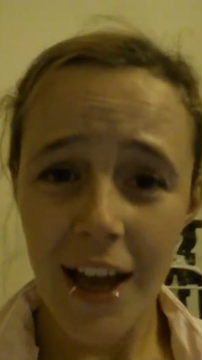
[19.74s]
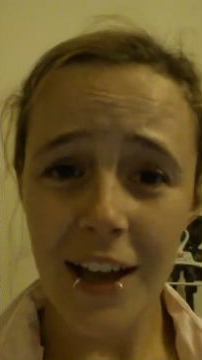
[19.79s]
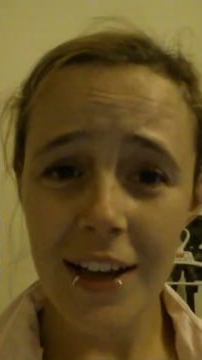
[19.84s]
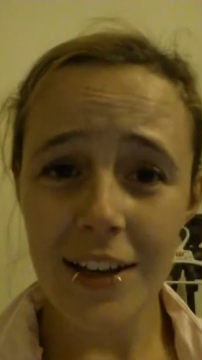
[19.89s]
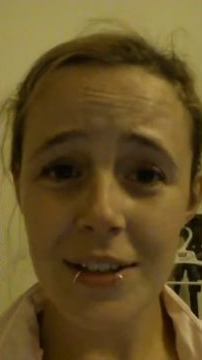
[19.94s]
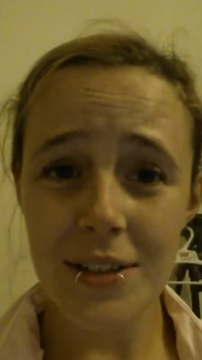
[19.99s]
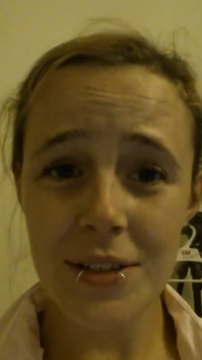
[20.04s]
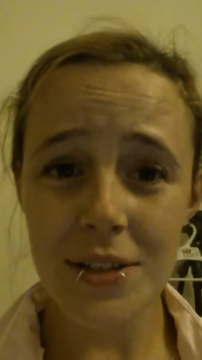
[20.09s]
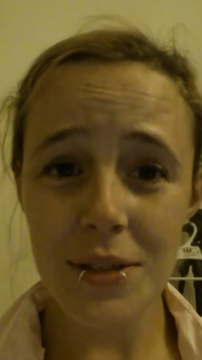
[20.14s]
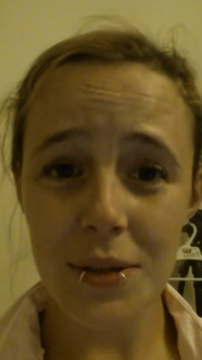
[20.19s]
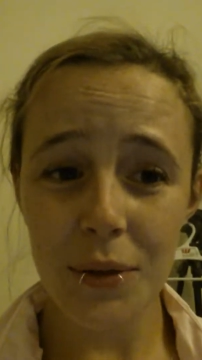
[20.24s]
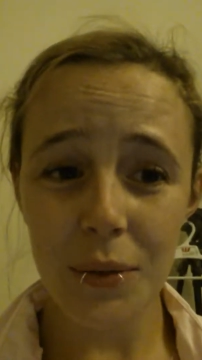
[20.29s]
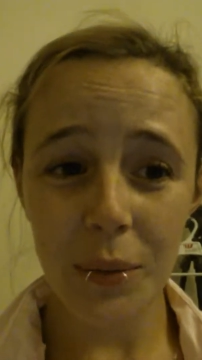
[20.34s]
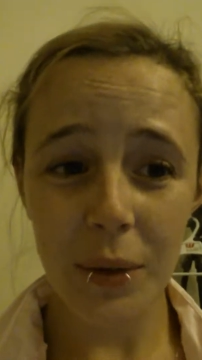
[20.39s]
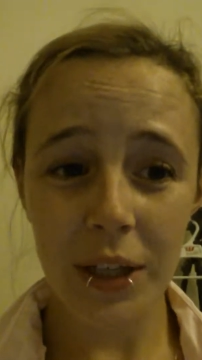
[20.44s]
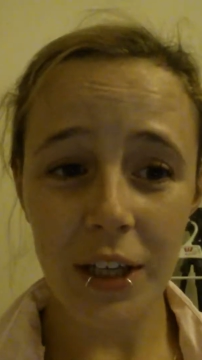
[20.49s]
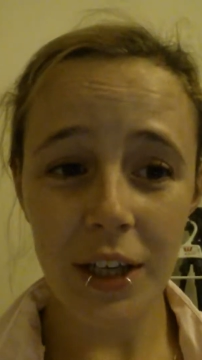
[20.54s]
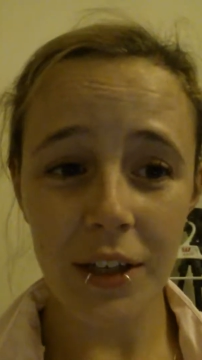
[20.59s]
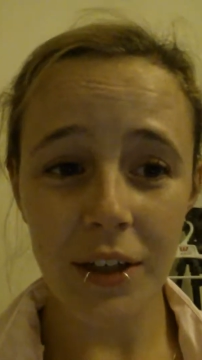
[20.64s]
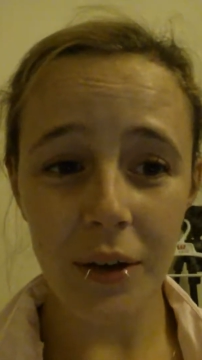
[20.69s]
And so
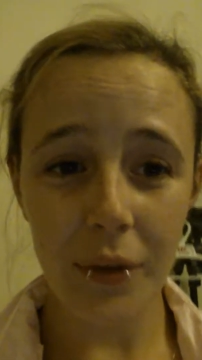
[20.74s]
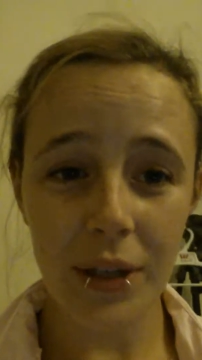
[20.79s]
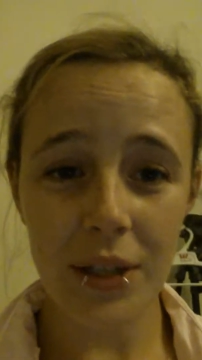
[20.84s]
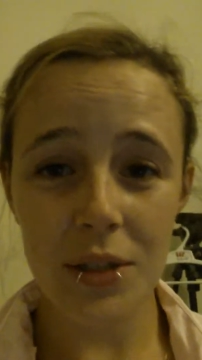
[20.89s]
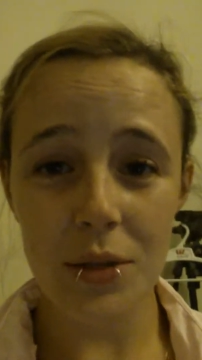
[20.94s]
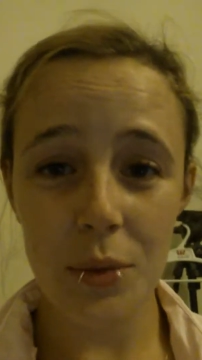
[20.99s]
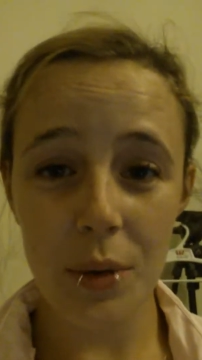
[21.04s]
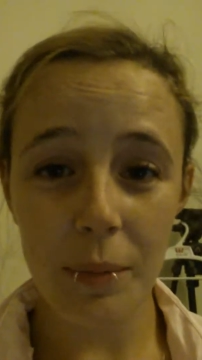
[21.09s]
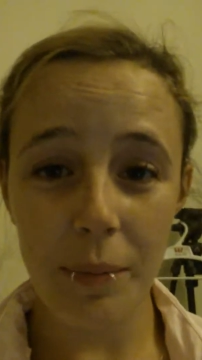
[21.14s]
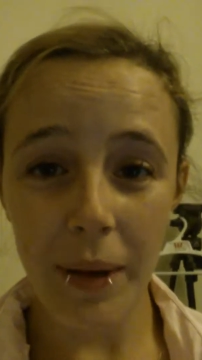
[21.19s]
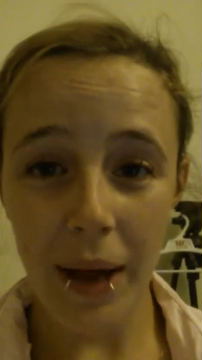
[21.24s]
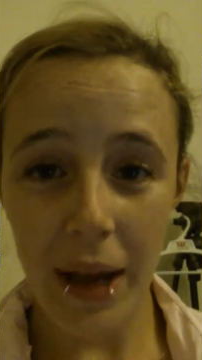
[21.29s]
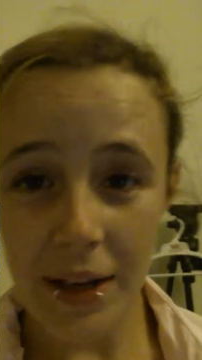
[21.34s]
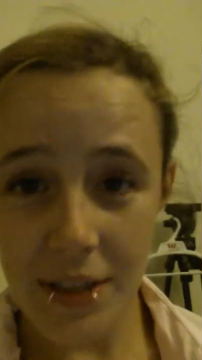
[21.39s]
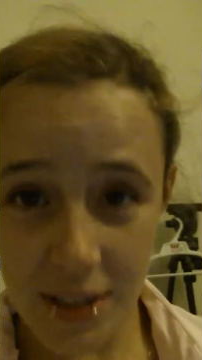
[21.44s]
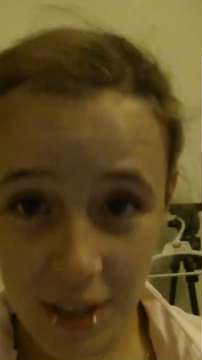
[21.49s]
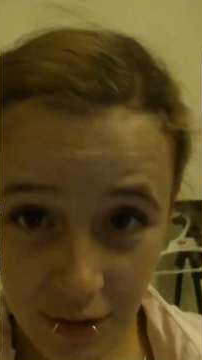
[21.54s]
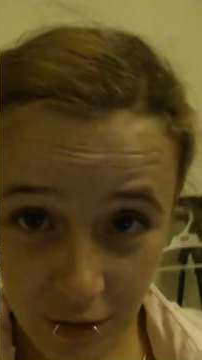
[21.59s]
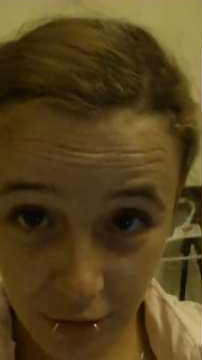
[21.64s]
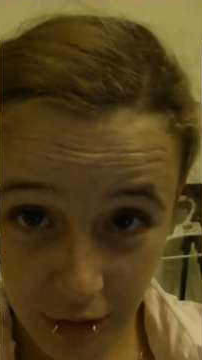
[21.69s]
we are going to a
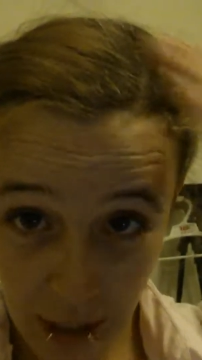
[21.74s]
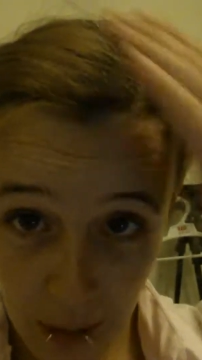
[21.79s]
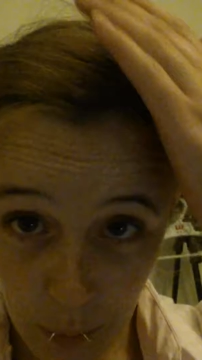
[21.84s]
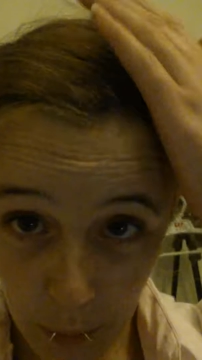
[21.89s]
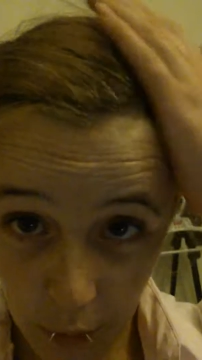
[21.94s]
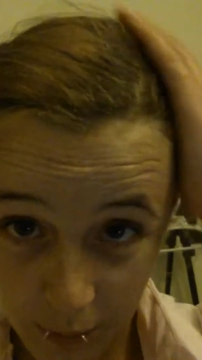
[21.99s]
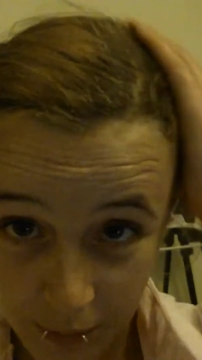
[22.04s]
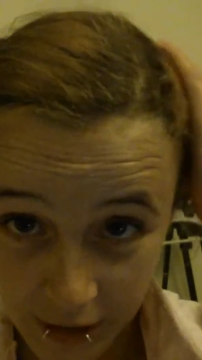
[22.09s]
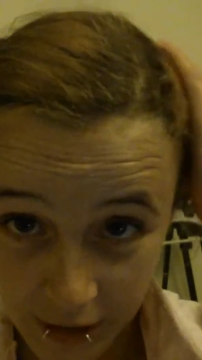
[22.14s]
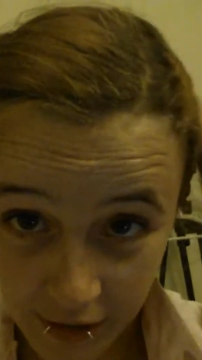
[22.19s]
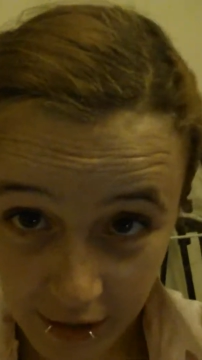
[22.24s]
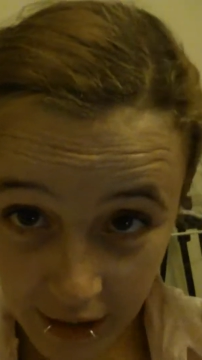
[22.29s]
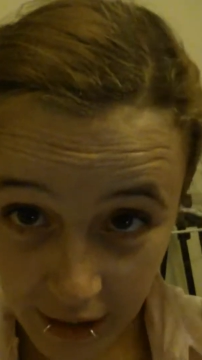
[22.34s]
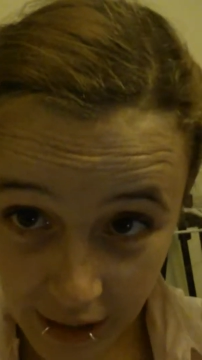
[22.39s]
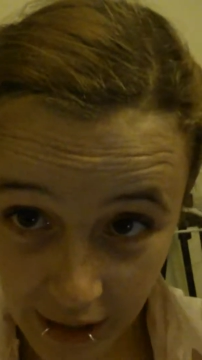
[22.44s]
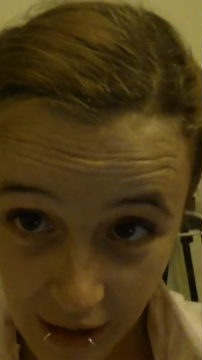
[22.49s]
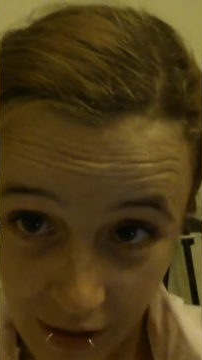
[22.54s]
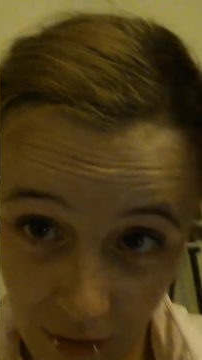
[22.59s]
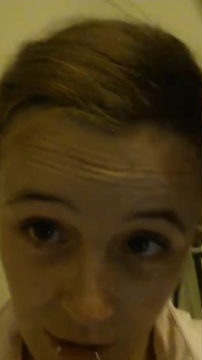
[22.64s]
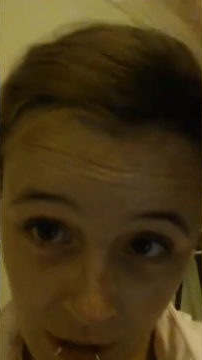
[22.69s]
party flat warming that they
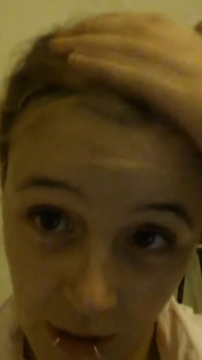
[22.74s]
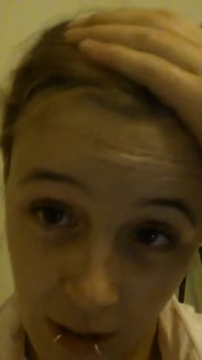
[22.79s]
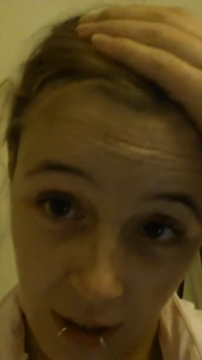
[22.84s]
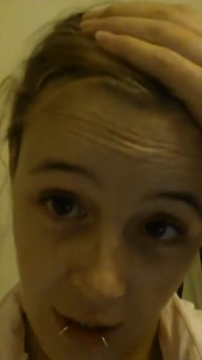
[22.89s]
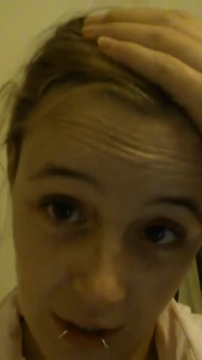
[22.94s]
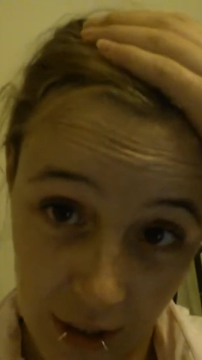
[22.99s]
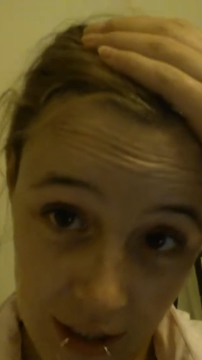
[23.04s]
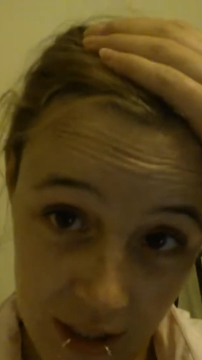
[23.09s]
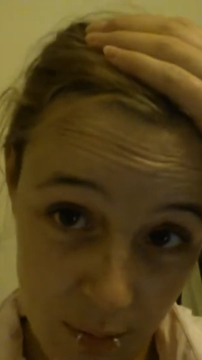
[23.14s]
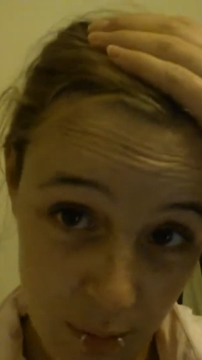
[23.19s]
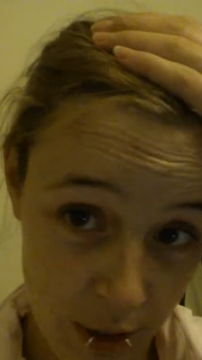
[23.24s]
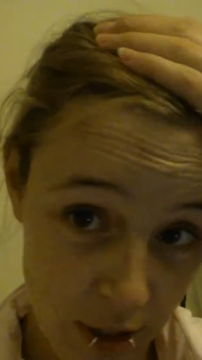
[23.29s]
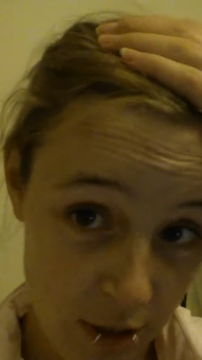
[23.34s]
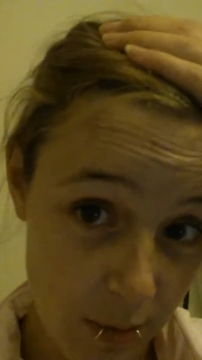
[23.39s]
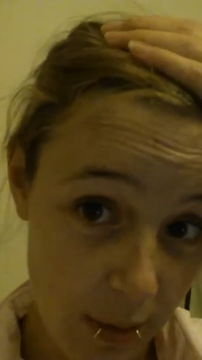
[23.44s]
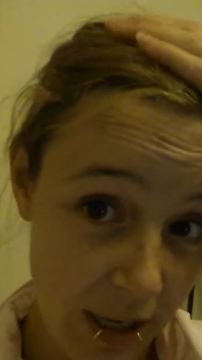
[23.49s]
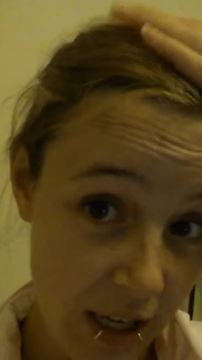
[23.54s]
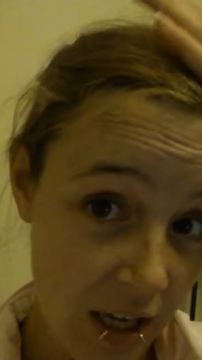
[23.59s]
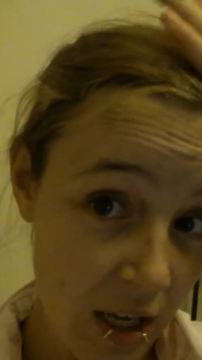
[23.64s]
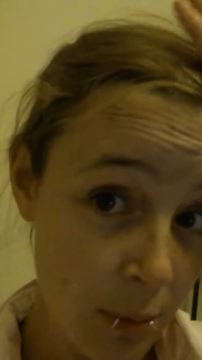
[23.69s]
are having. I need to brush
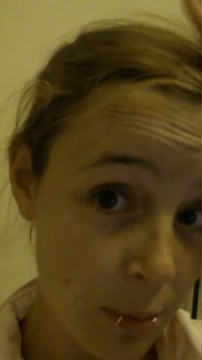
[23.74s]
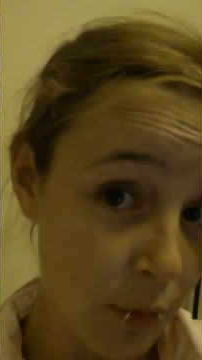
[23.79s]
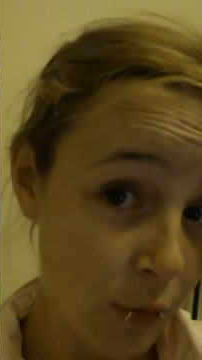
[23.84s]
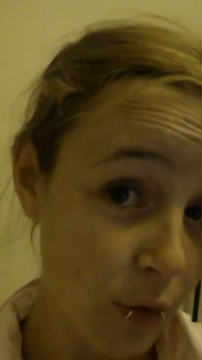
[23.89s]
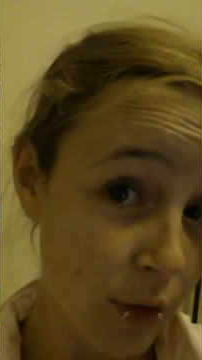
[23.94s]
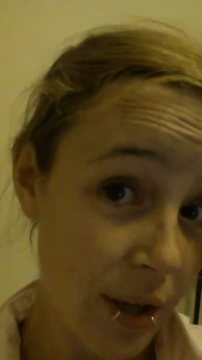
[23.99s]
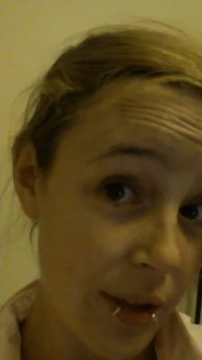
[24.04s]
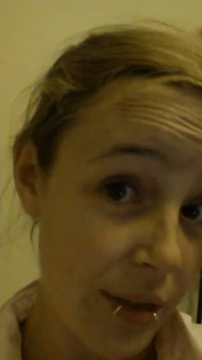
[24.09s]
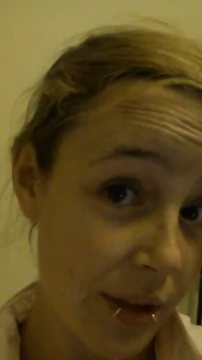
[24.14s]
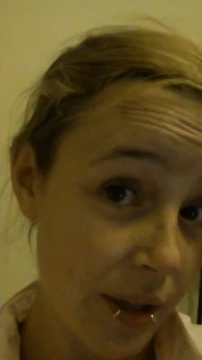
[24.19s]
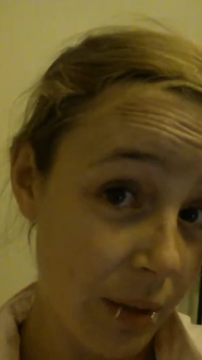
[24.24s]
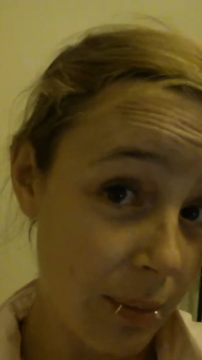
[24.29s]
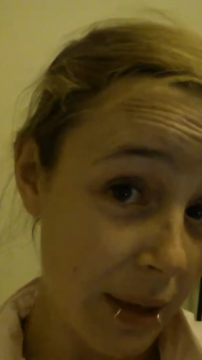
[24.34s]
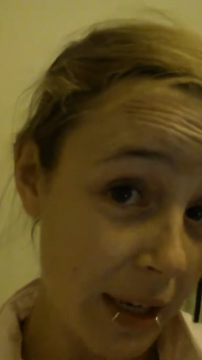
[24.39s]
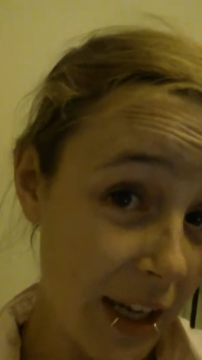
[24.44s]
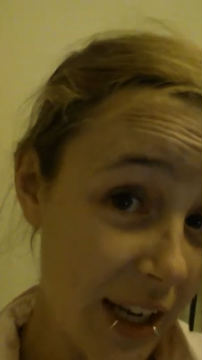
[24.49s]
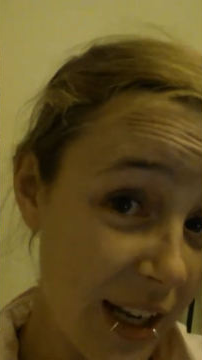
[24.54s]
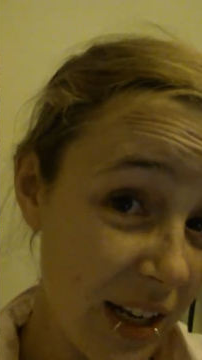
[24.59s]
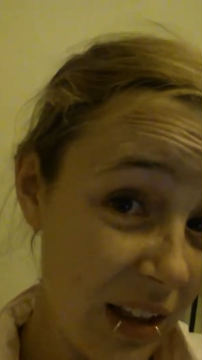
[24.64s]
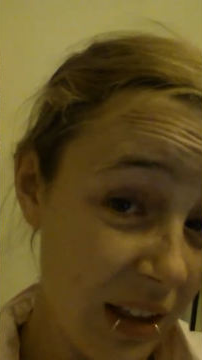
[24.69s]
my hair before I think
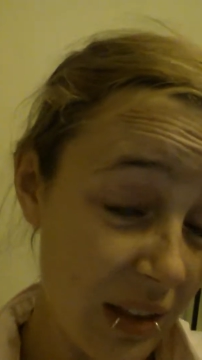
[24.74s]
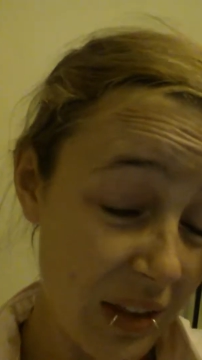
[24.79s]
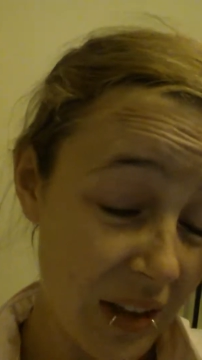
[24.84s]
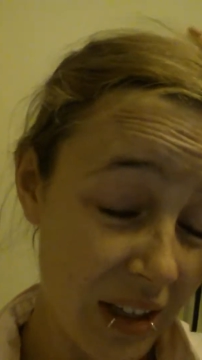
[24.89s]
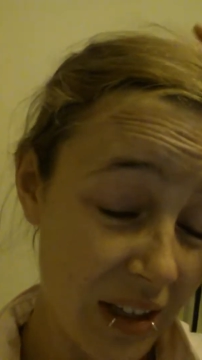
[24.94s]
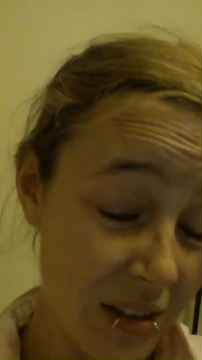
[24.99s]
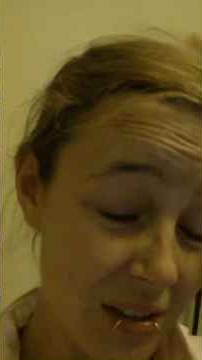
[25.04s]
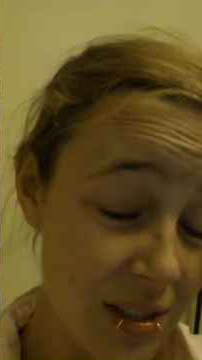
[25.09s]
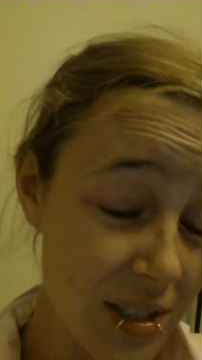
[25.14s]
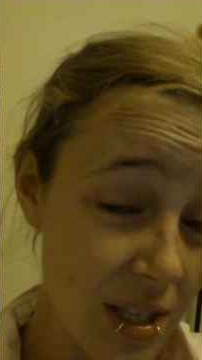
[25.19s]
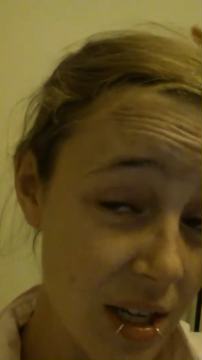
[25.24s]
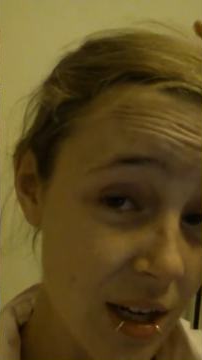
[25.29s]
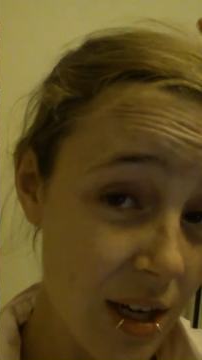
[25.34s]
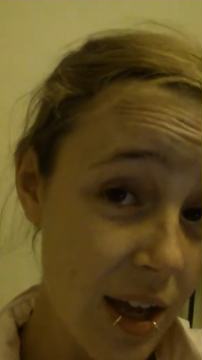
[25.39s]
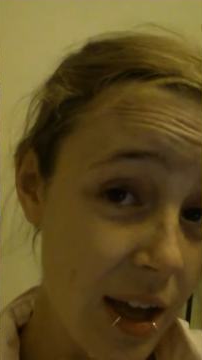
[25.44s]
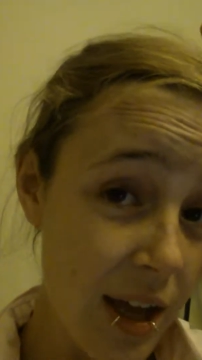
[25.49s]
about anything else.